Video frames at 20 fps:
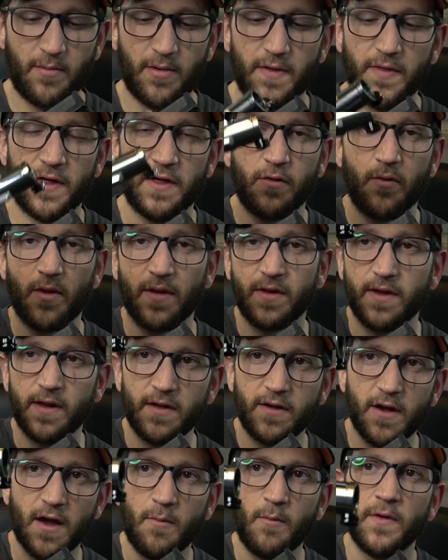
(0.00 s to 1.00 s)
but this one
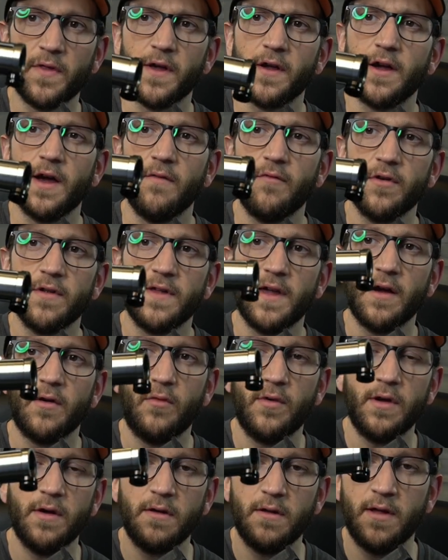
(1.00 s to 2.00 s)
did come with a cover tech
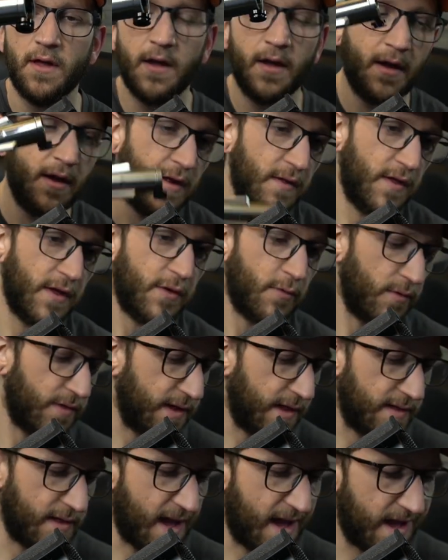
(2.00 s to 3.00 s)
wheel. This one
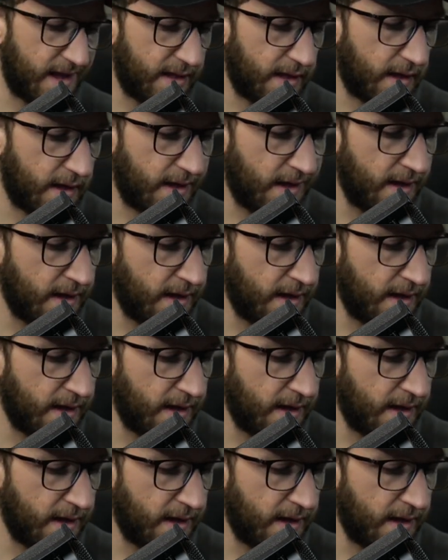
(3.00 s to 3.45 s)
did not.